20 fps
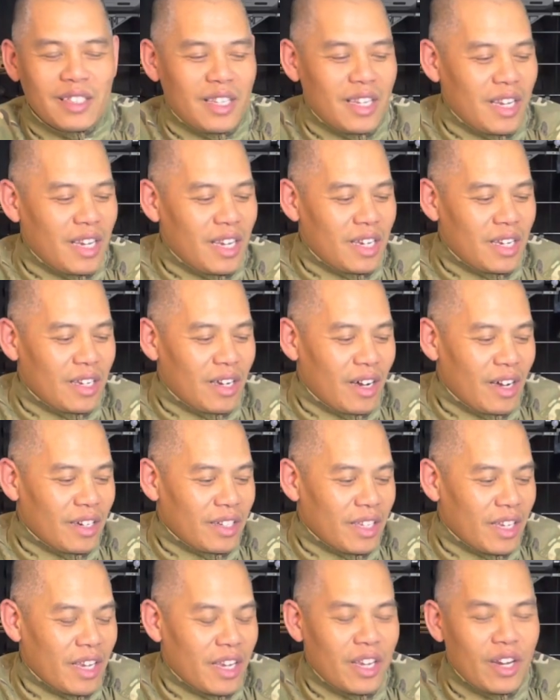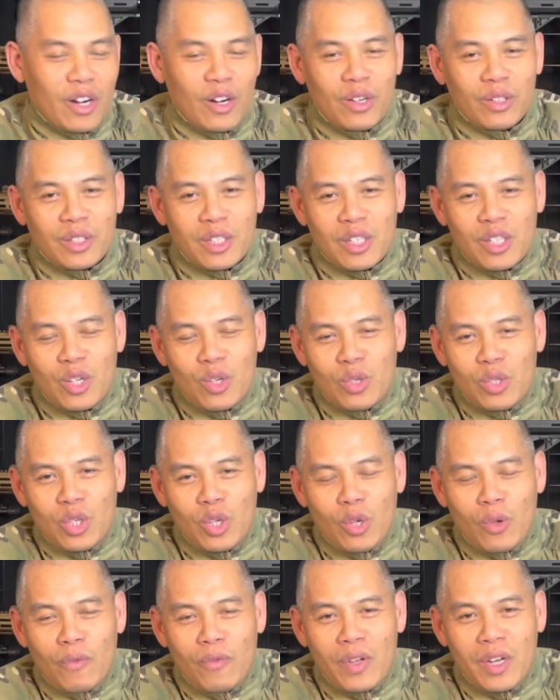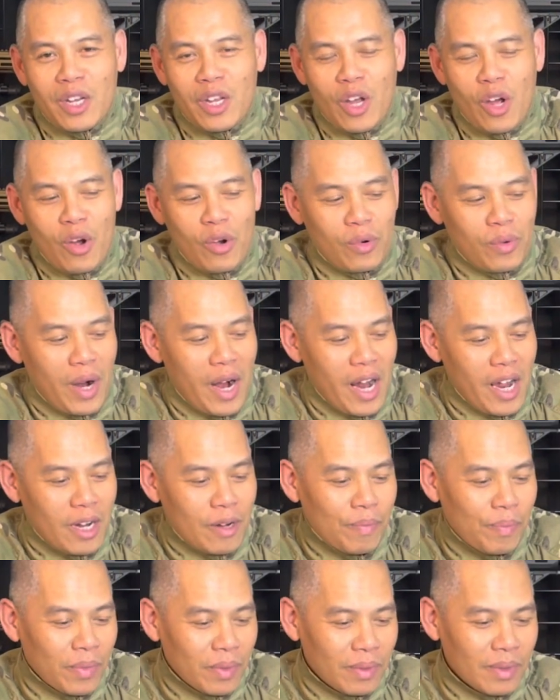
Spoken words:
the YouTube video, right?